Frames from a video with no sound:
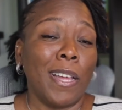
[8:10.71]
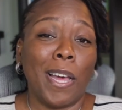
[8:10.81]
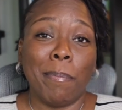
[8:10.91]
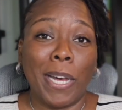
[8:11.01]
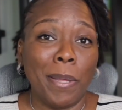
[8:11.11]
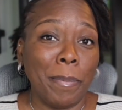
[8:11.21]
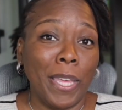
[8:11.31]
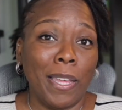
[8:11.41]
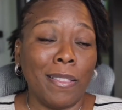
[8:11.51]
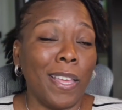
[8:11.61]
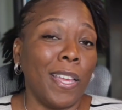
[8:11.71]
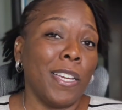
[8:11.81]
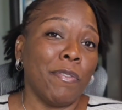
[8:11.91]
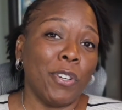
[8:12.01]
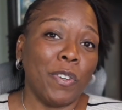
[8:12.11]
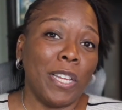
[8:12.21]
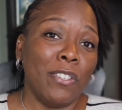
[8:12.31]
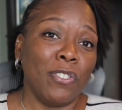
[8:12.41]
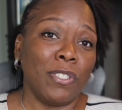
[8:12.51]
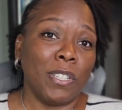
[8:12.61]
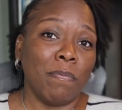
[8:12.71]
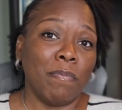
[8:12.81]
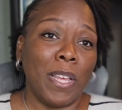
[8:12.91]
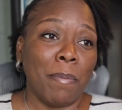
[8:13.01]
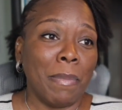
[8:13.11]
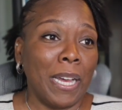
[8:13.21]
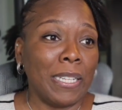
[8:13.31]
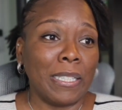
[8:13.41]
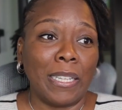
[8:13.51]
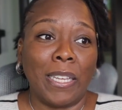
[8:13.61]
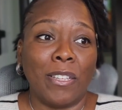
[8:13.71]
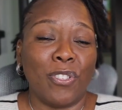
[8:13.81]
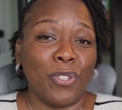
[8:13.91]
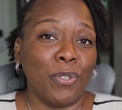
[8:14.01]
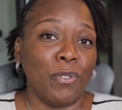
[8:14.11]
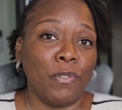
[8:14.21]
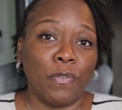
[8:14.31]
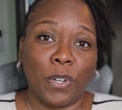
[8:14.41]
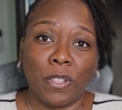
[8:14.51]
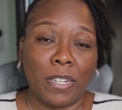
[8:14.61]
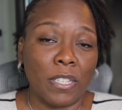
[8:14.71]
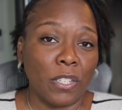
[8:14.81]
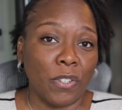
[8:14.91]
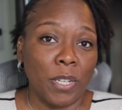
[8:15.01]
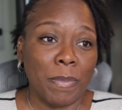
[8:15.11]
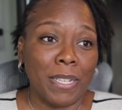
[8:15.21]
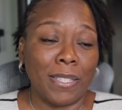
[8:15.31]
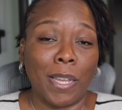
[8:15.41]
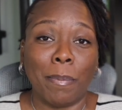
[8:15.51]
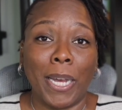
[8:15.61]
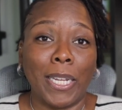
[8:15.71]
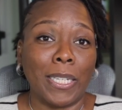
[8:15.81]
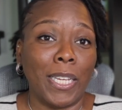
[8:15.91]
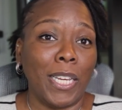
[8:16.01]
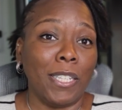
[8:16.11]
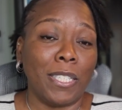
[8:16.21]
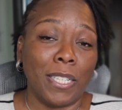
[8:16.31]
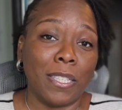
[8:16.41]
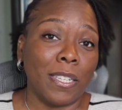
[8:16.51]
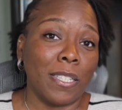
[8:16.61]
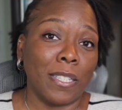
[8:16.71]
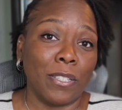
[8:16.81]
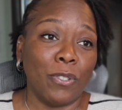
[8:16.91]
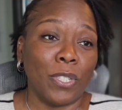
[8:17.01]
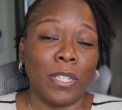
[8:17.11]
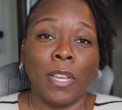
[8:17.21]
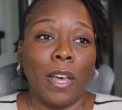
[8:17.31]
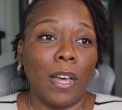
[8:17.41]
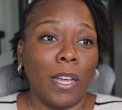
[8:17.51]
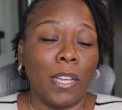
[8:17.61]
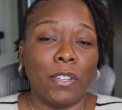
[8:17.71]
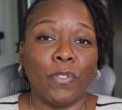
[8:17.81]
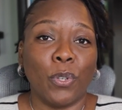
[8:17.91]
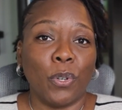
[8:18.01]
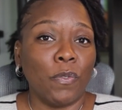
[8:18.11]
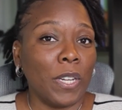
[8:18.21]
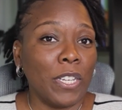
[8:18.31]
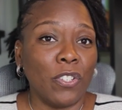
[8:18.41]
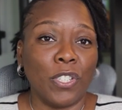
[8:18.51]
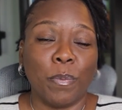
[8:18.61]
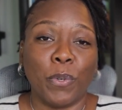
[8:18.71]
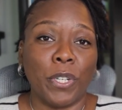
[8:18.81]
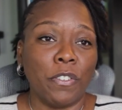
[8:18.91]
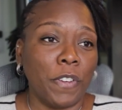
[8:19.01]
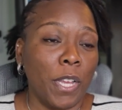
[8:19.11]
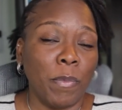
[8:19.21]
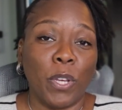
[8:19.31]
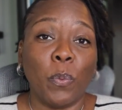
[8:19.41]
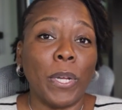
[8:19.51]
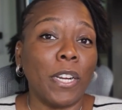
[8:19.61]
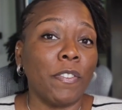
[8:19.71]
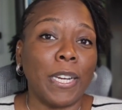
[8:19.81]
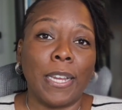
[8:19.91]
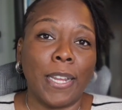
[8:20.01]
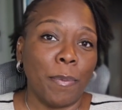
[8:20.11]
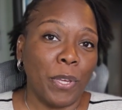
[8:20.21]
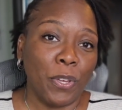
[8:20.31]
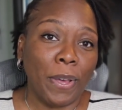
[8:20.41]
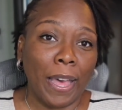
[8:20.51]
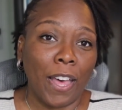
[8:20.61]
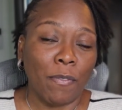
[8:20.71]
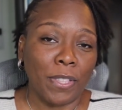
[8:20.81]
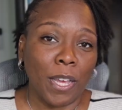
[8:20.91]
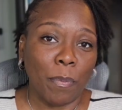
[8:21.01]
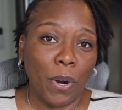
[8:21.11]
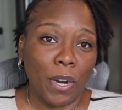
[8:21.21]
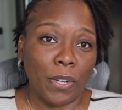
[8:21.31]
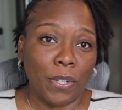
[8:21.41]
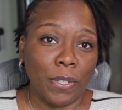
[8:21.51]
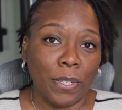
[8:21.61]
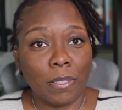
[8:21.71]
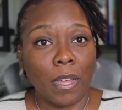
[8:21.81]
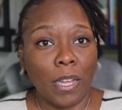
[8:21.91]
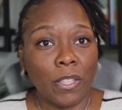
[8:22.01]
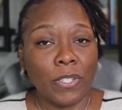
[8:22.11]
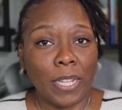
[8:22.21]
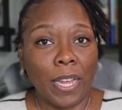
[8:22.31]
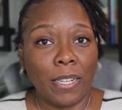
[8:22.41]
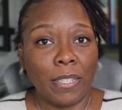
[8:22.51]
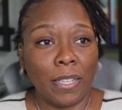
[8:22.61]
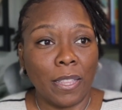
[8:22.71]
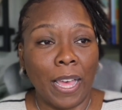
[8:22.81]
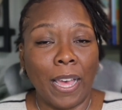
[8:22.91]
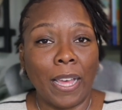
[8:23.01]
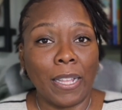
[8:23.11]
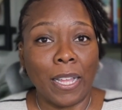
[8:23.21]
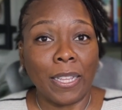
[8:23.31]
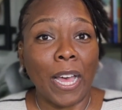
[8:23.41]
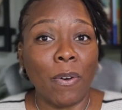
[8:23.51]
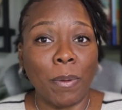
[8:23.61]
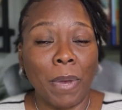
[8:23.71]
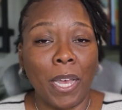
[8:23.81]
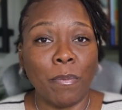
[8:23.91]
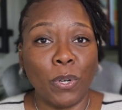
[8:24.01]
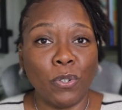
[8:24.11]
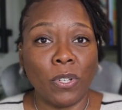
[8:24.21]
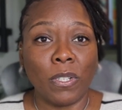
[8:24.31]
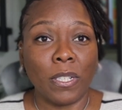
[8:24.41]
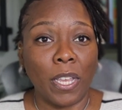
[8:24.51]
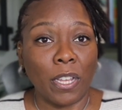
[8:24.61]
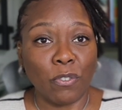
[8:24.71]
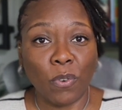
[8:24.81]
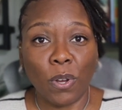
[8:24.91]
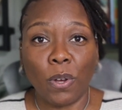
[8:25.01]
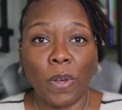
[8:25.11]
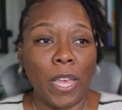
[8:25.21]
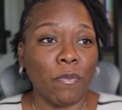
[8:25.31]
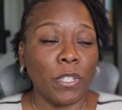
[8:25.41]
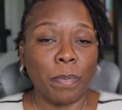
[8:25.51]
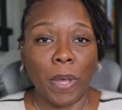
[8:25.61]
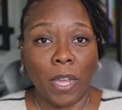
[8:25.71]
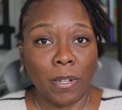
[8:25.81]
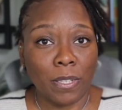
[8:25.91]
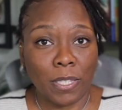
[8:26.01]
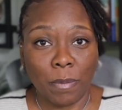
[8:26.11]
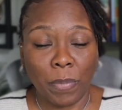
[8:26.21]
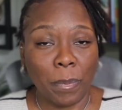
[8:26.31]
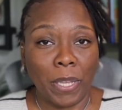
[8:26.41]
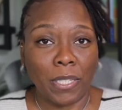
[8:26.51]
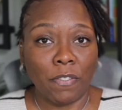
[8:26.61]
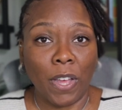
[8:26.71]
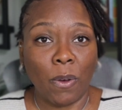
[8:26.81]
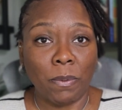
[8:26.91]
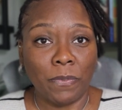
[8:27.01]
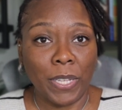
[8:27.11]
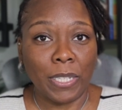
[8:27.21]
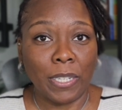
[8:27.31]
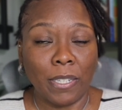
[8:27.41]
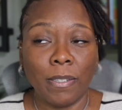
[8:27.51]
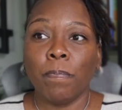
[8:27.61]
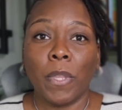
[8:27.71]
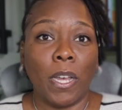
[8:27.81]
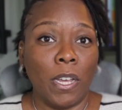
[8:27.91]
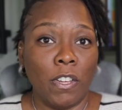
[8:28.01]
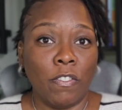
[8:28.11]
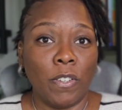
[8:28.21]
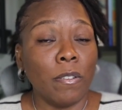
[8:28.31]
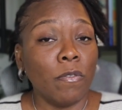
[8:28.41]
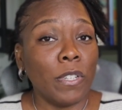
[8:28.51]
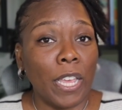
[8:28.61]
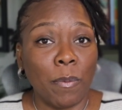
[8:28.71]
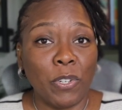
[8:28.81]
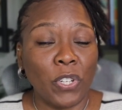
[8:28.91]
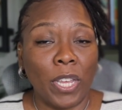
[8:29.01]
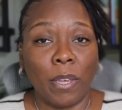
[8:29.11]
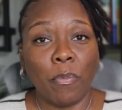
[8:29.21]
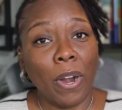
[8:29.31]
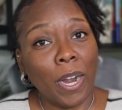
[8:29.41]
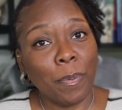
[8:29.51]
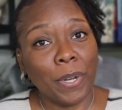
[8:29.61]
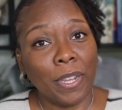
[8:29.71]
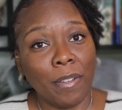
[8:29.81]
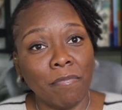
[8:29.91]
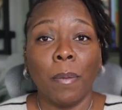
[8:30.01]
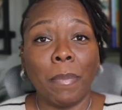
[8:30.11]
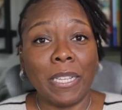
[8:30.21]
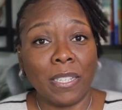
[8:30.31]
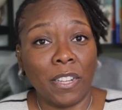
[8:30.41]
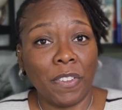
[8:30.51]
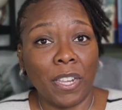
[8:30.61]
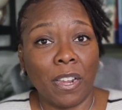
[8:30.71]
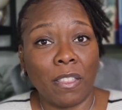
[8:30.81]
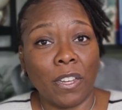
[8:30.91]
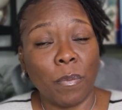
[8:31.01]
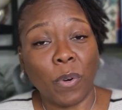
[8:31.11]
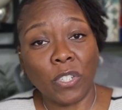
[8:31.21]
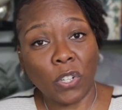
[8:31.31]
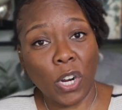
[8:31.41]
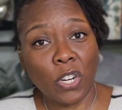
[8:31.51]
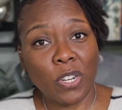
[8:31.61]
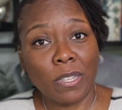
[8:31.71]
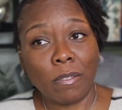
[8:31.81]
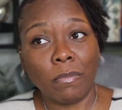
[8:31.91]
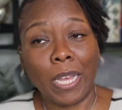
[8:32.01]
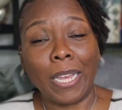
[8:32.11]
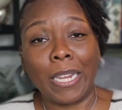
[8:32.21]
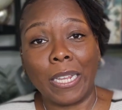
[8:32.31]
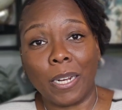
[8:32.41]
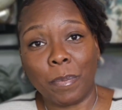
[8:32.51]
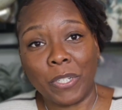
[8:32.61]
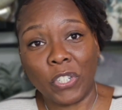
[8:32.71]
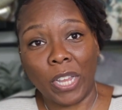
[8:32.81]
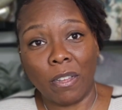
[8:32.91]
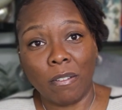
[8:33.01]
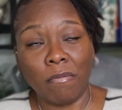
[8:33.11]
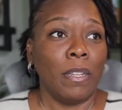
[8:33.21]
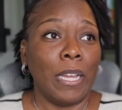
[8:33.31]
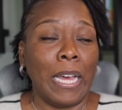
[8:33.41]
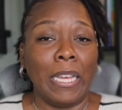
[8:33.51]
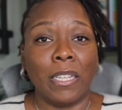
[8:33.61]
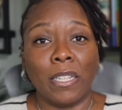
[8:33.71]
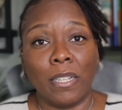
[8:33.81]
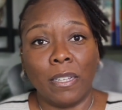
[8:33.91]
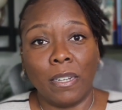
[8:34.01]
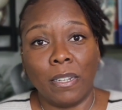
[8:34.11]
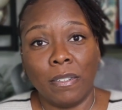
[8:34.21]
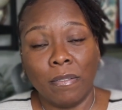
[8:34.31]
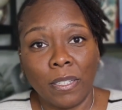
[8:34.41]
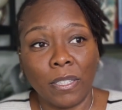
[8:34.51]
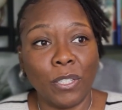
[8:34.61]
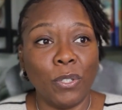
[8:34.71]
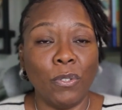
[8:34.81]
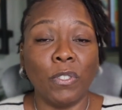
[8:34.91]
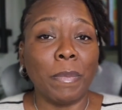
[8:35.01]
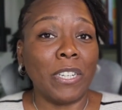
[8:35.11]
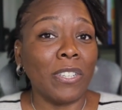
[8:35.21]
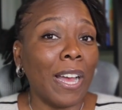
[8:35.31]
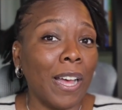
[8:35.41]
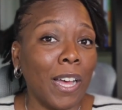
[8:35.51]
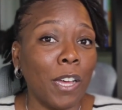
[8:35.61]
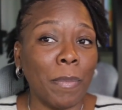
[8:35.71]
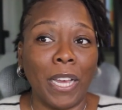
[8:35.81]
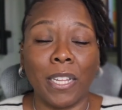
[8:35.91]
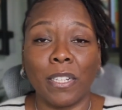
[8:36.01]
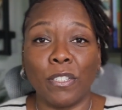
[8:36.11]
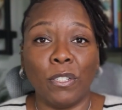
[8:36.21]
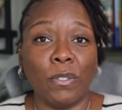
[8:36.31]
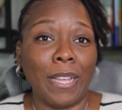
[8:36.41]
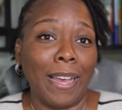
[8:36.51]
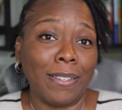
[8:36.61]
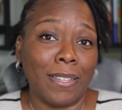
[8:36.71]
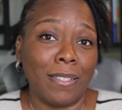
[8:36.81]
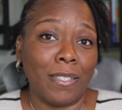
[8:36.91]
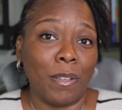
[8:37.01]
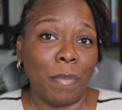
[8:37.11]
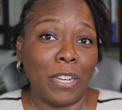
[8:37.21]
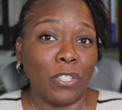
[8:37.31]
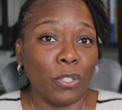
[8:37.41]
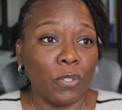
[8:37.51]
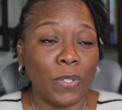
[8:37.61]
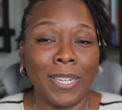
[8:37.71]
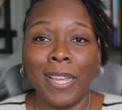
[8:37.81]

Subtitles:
That might mean the end of your relationship. It might lead to further disagreements. That might lead to the dissolution of your relationship or your family or whatever dynamic you have with that partner. Other side to that, allowing my emotions to take control and respond simply based off how I'm feeling, of damaging property. My significant other could press charges. I could end up in jail. I could lose my job. I could lose access to my children.